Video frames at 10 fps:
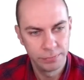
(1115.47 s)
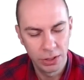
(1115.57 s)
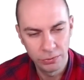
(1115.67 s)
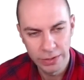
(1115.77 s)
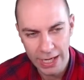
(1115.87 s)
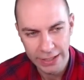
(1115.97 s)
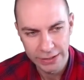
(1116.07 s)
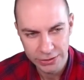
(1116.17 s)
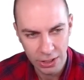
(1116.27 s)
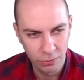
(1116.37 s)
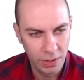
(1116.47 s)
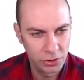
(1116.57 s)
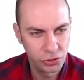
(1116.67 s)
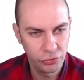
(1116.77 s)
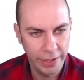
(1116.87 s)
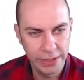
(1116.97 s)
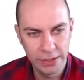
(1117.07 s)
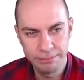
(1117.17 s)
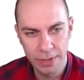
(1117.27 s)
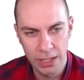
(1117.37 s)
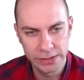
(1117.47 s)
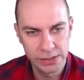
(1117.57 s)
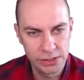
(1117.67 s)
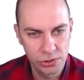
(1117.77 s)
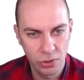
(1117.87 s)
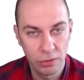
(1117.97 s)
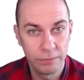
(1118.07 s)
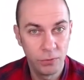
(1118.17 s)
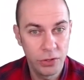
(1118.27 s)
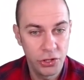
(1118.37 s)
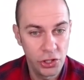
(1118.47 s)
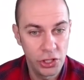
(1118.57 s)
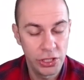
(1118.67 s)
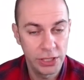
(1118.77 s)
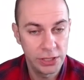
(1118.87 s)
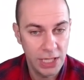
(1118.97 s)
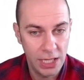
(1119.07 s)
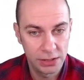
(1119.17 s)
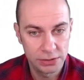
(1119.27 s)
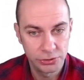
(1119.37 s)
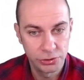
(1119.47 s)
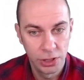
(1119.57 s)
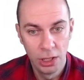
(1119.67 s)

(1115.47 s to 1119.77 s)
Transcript: Okay, so a trader buys a stock for $30